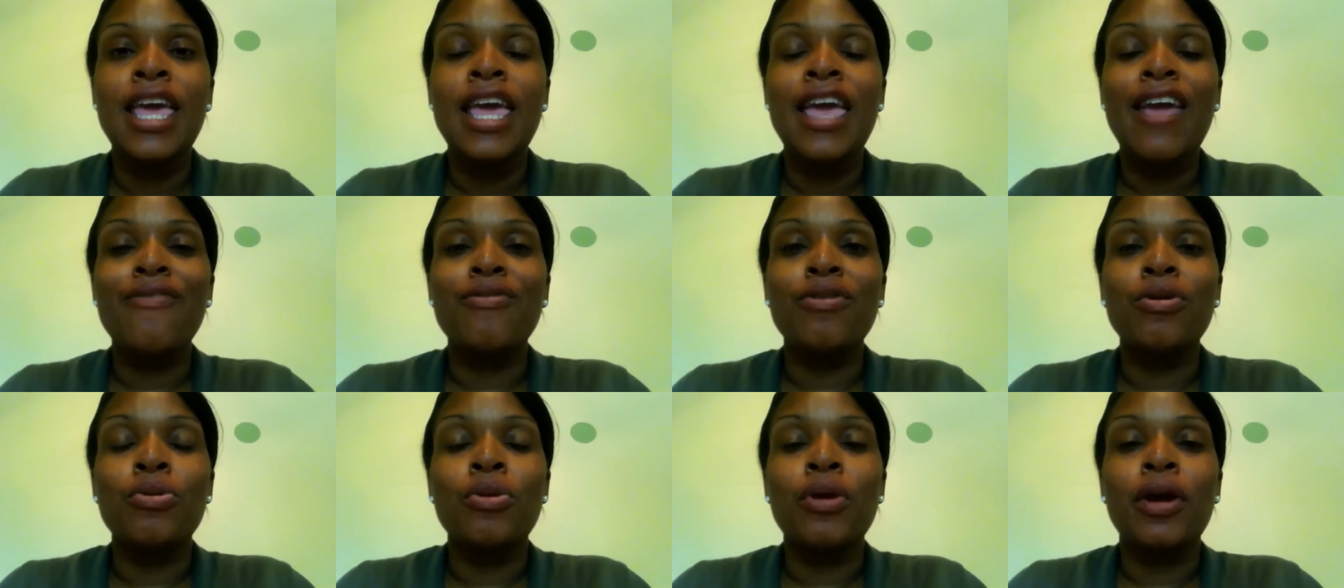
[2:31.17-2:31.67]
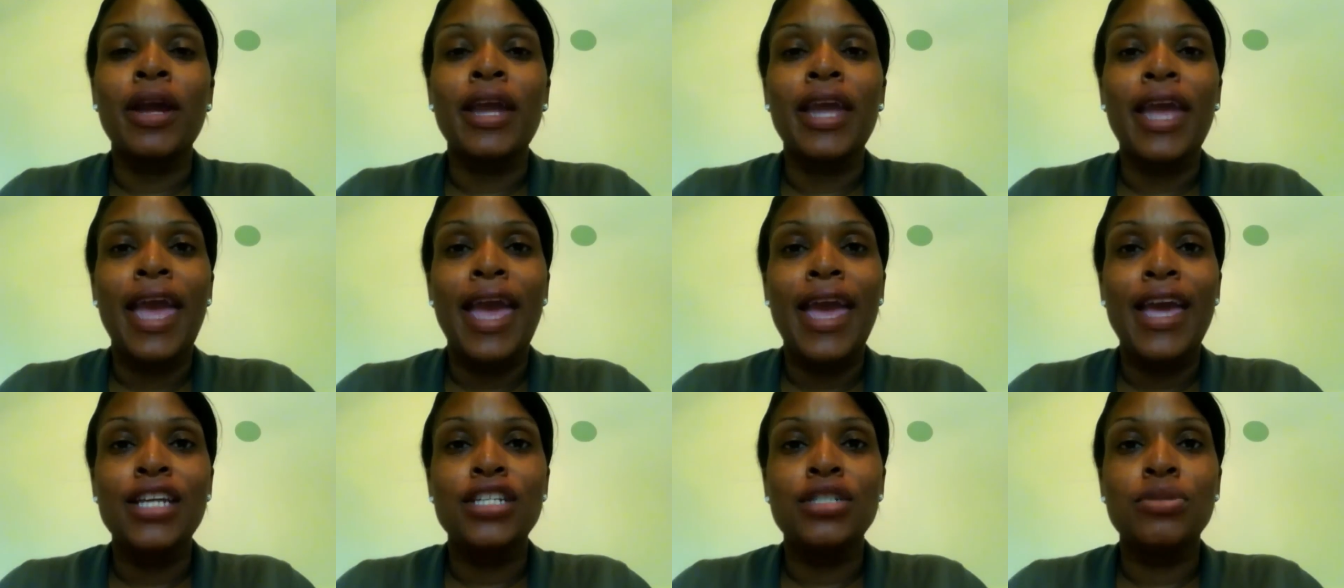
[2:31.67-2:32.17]
if we were a
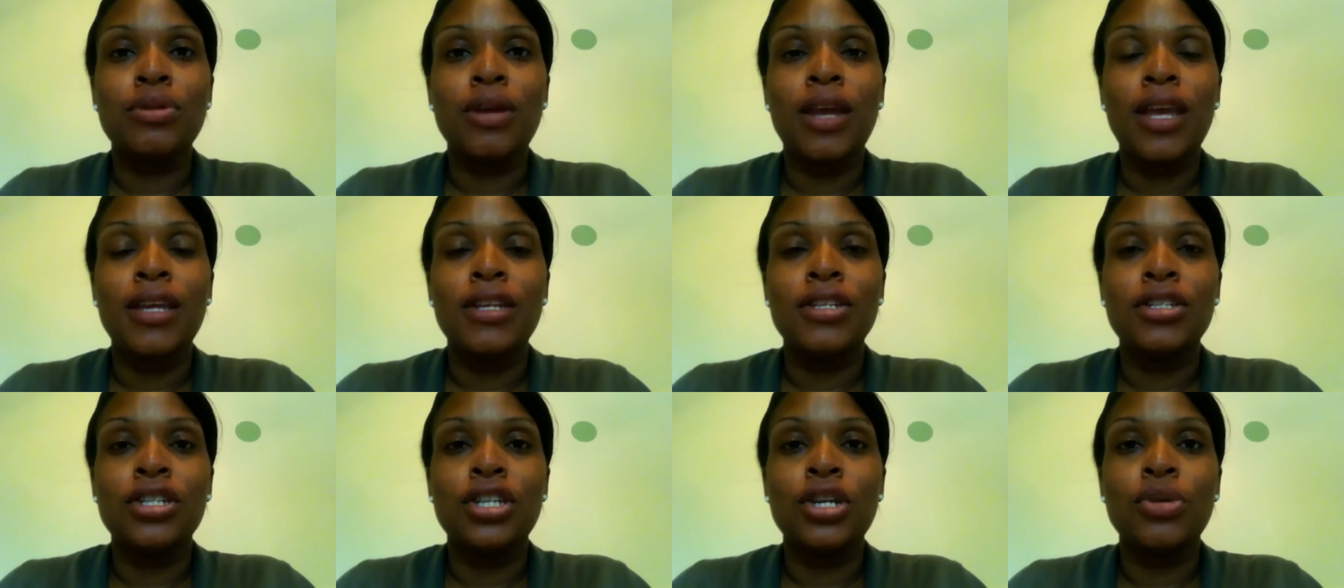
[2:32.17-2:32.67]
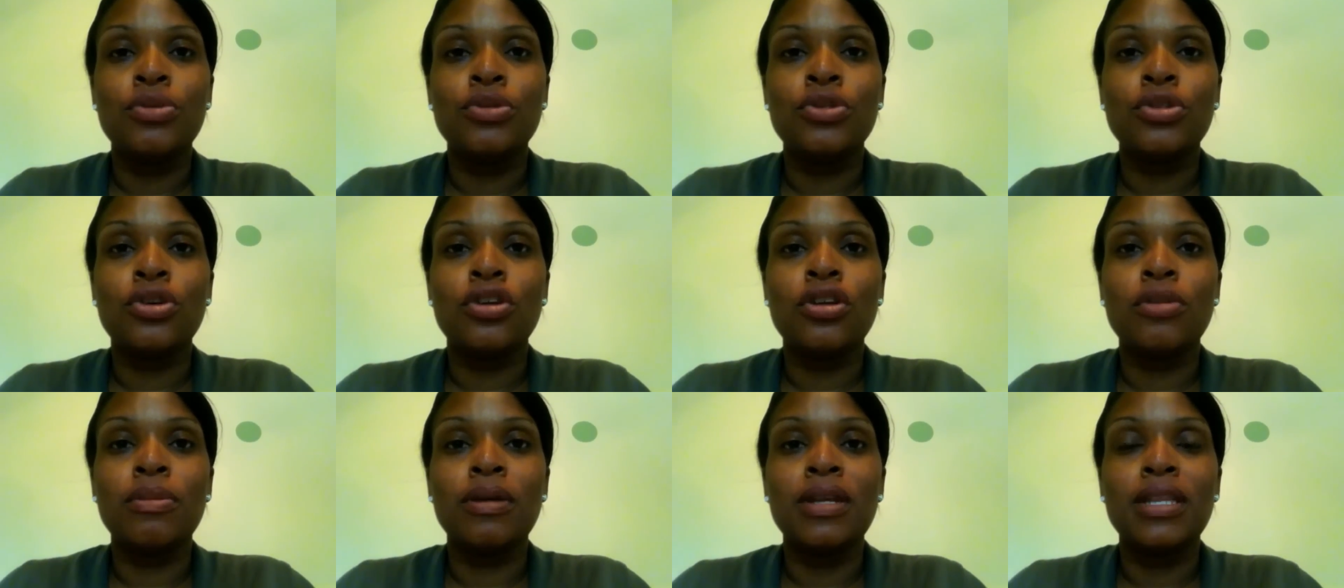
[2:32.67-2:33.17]
cash patient, it was
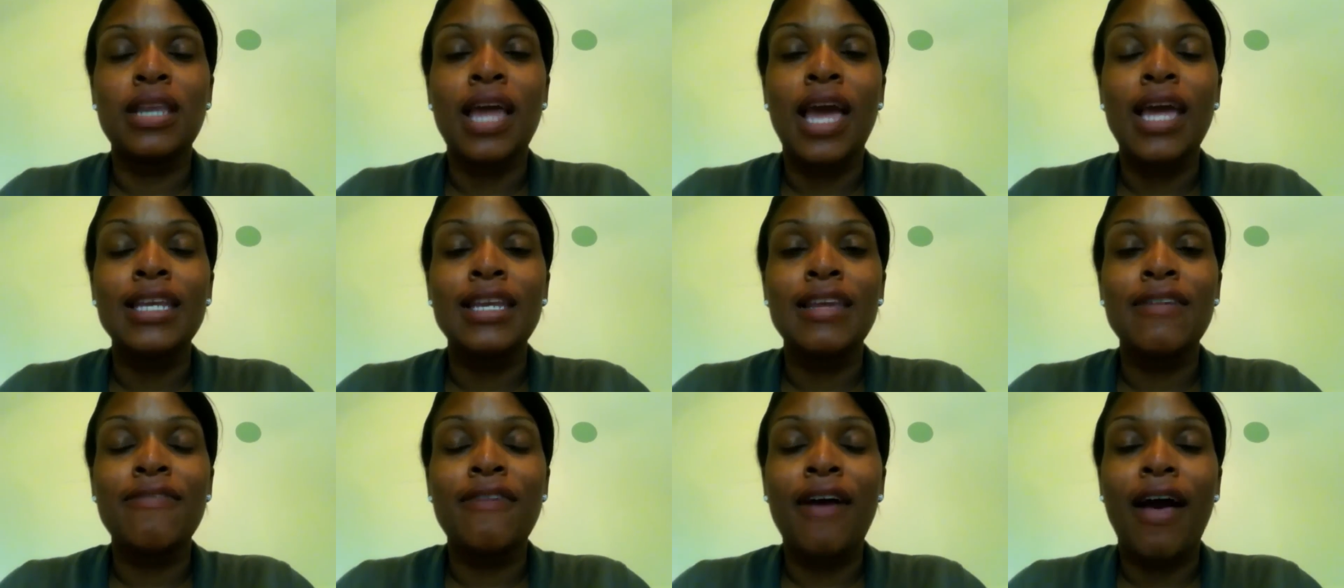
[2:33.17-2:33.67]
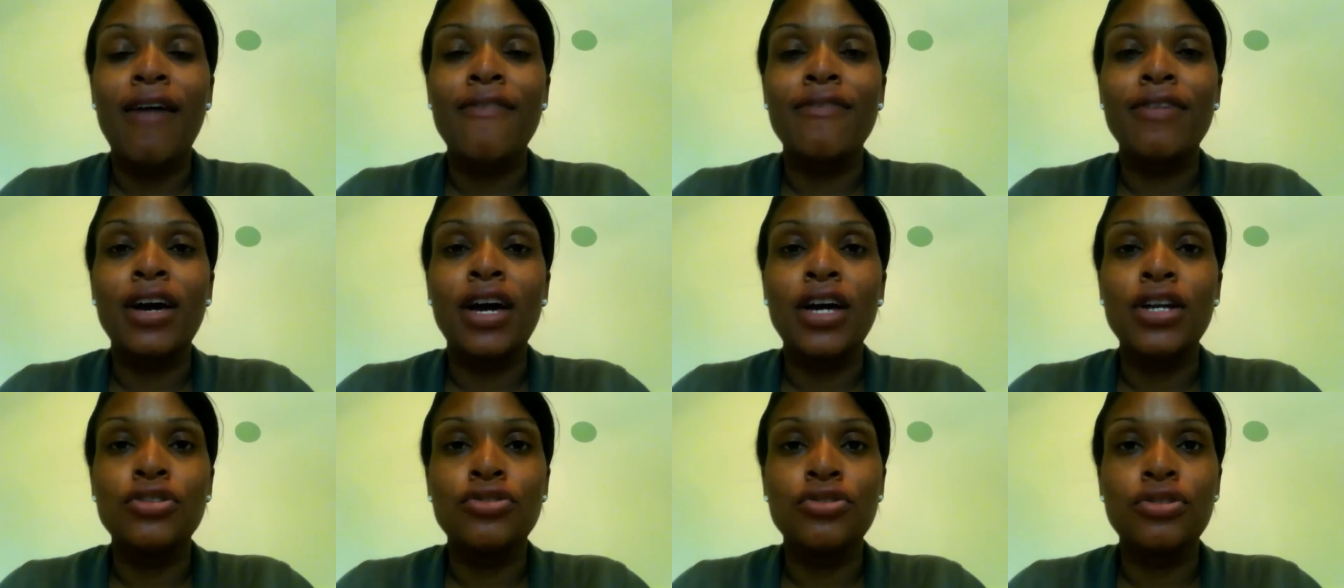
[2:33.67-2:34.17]
going to be
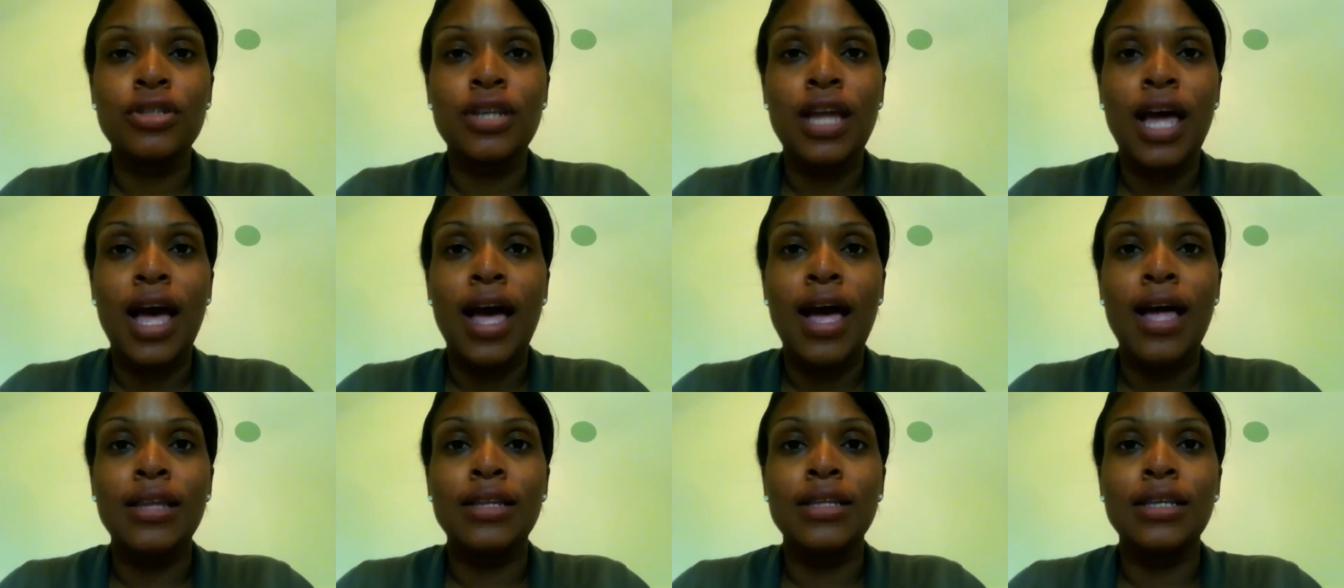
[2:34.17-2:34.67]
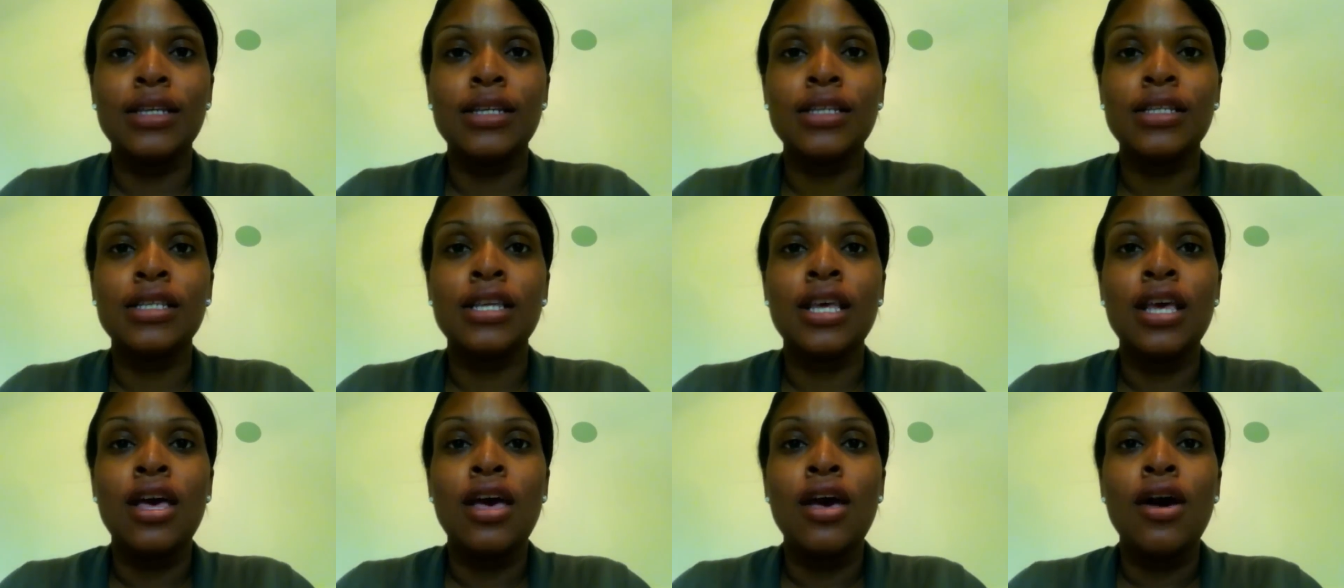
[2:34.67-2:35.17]

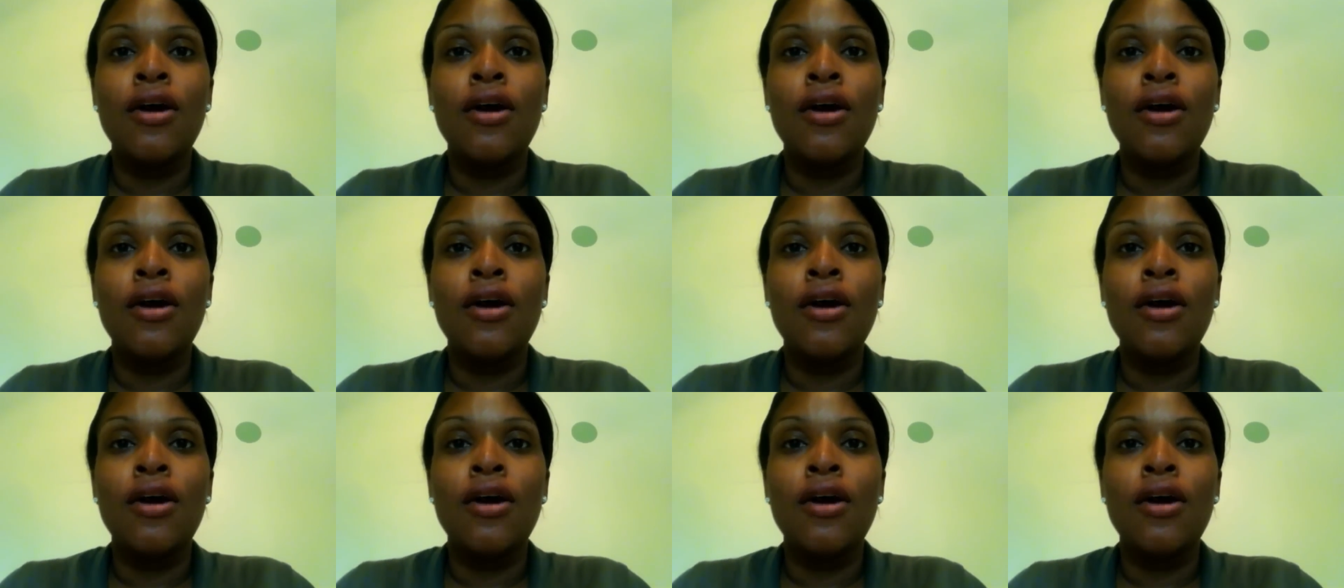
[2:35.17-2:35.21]
$9,500